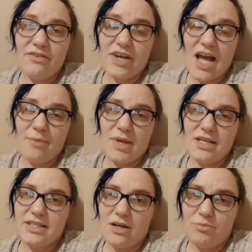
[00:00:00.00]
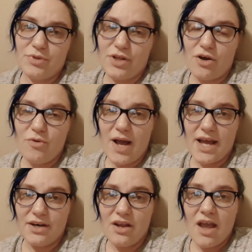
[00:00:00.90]
a comment down below
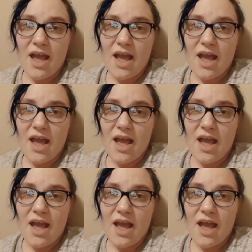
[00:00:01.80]
on